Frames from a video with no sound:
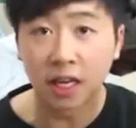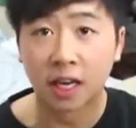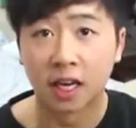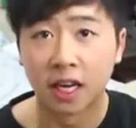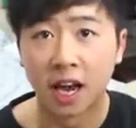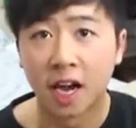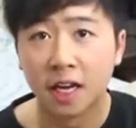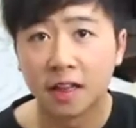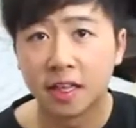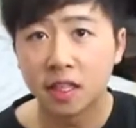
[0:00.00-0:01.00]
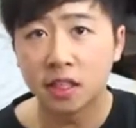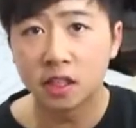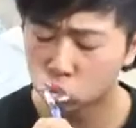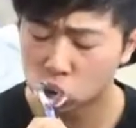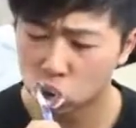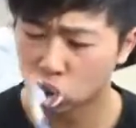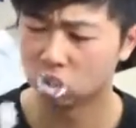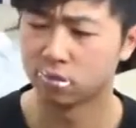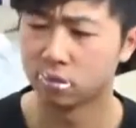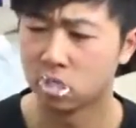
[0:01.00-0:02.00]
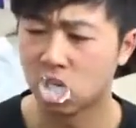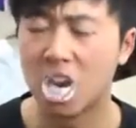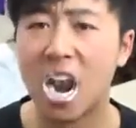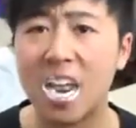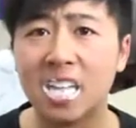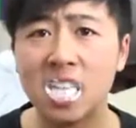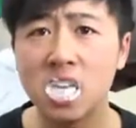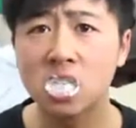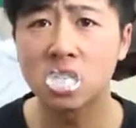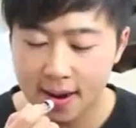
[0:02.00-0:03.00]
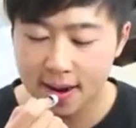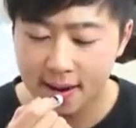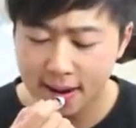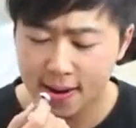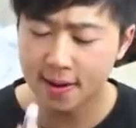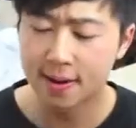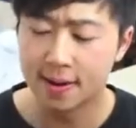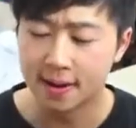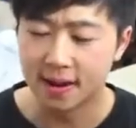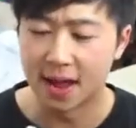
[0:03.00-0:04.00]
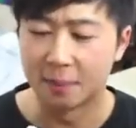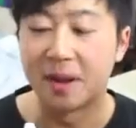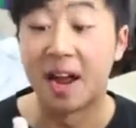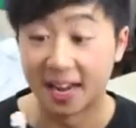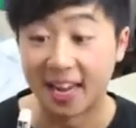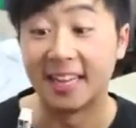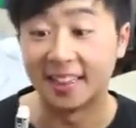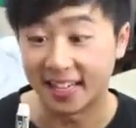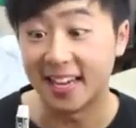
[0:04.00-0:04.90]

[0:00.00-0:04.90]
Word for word: You, can I eat this? Can I eat this? I'm gonna eat